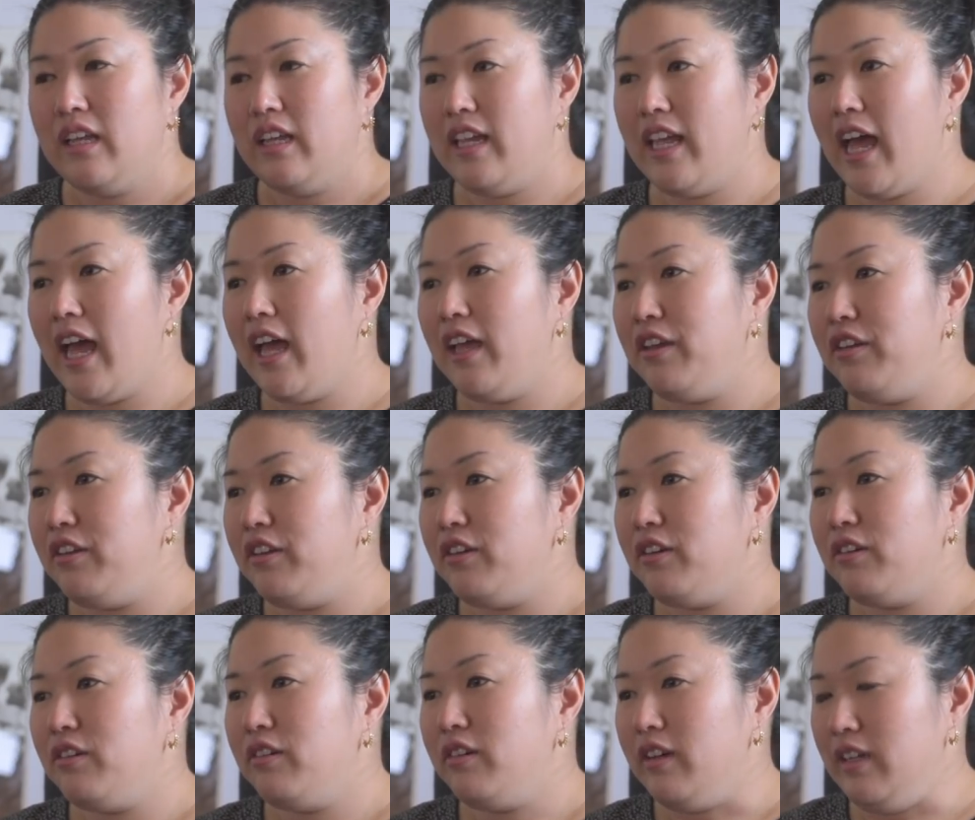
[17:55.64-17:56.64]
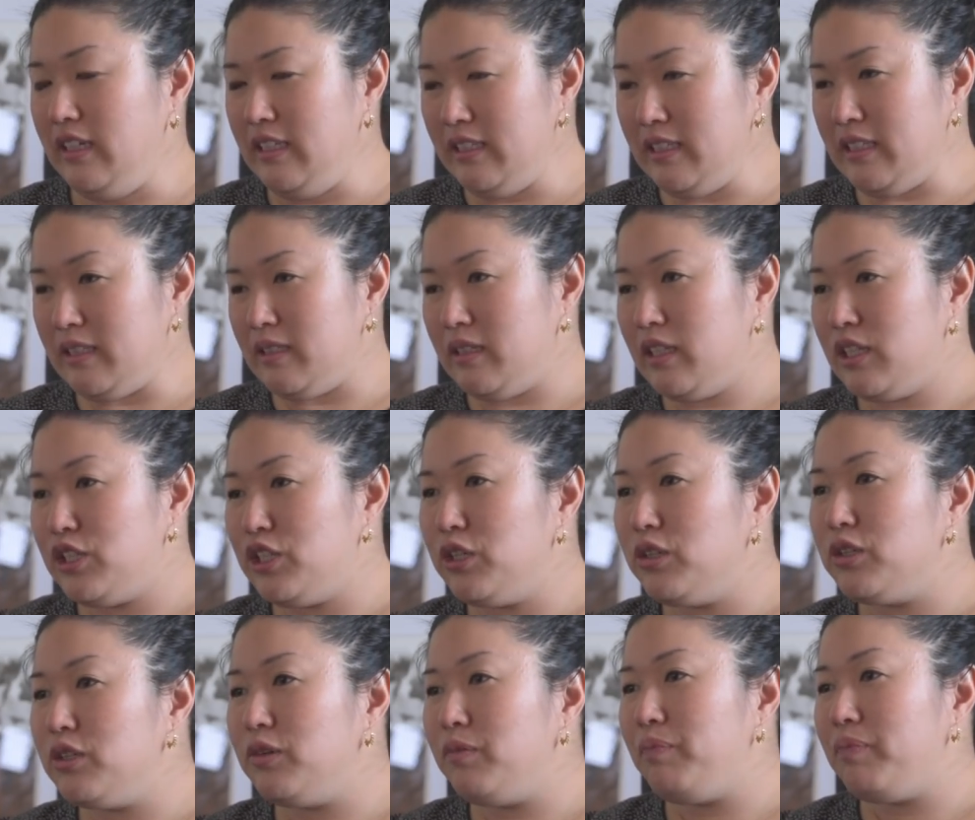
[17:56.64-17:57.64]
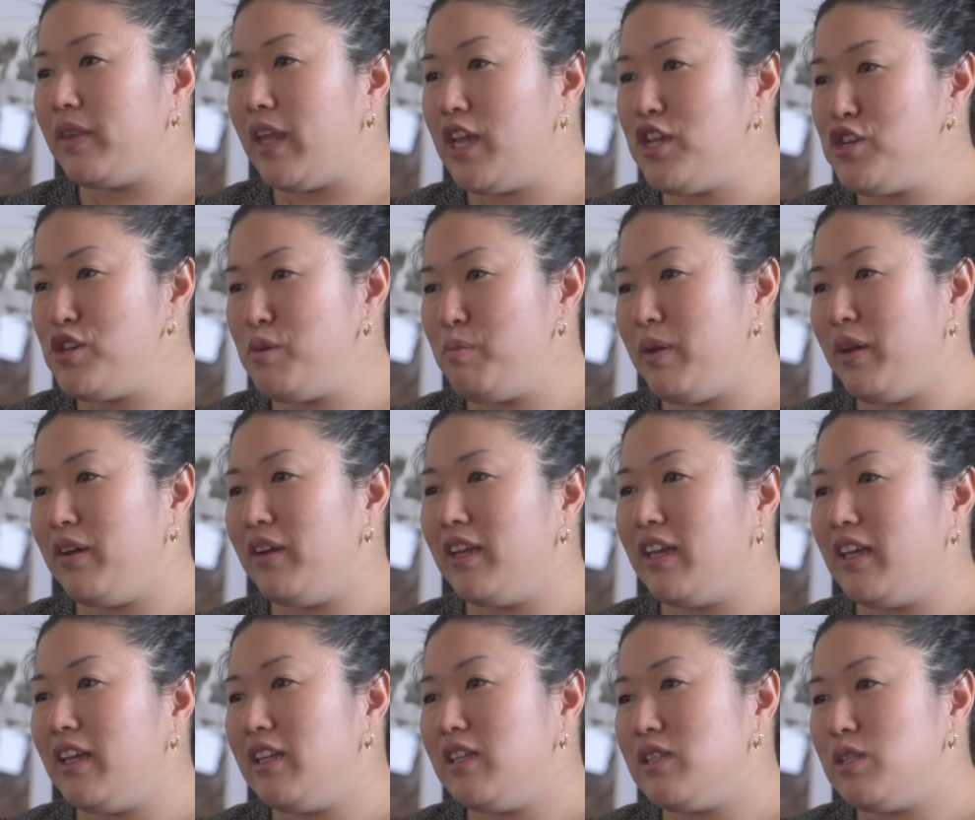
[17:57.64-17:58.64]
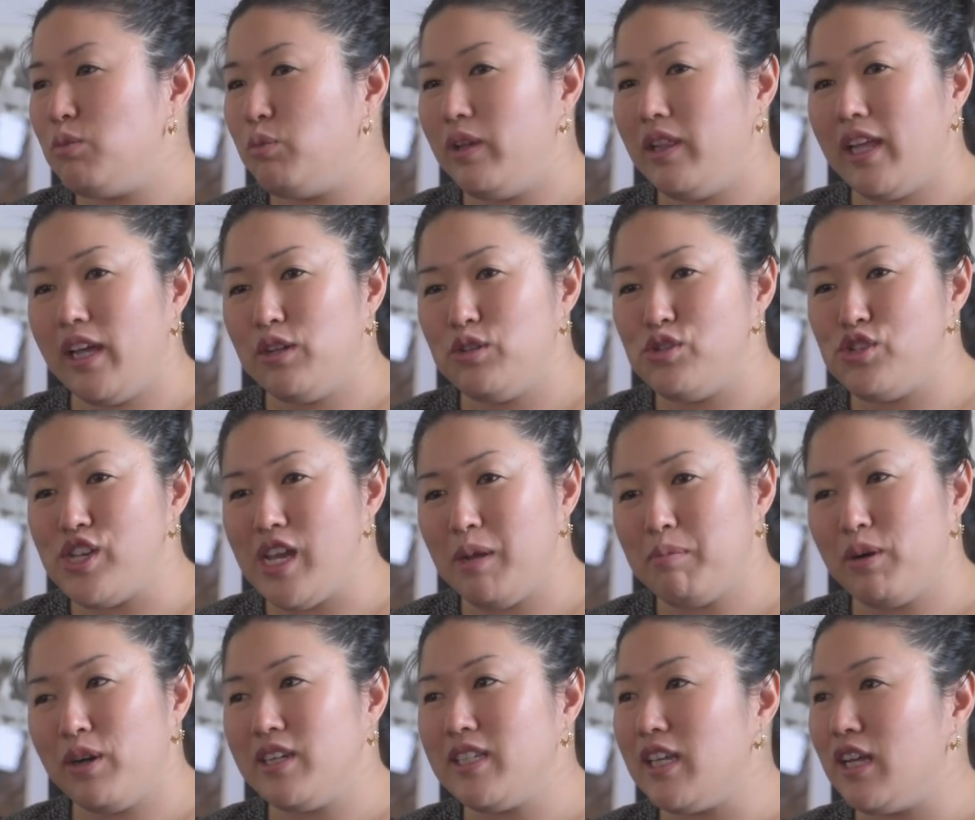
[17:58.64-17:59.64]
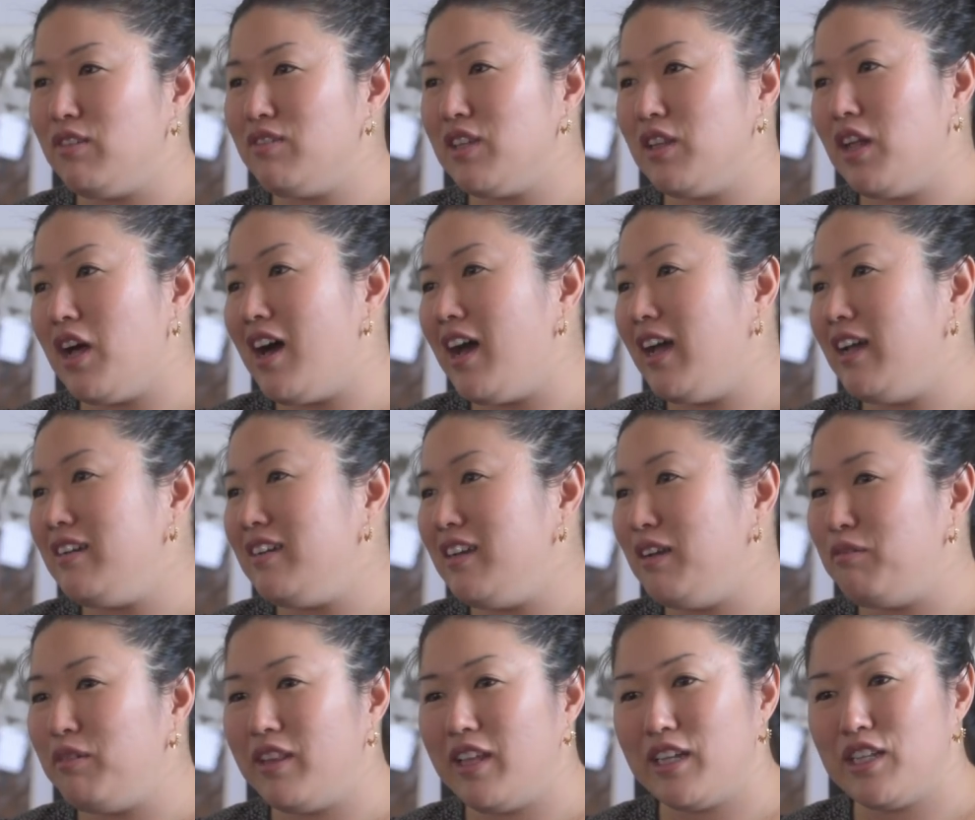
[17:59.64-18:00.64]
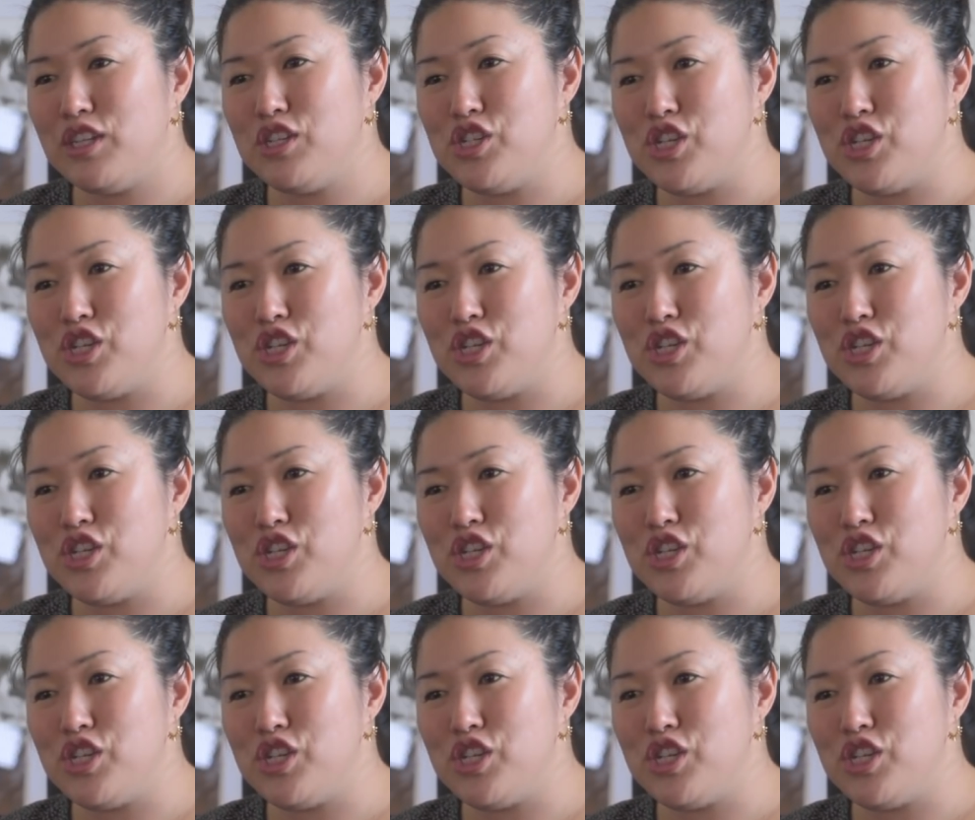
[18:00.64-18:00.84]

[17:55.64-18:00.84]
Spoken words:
Yeah, you know, so Asian Americans, we like to shame ourselves a lot, and we like to